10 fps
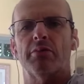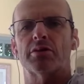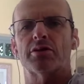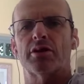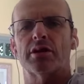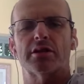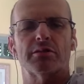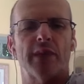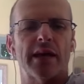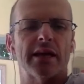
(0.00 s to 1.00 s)
was starting
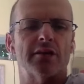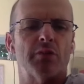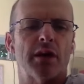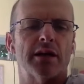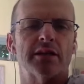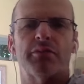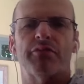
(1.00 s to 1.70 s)
to make his way as a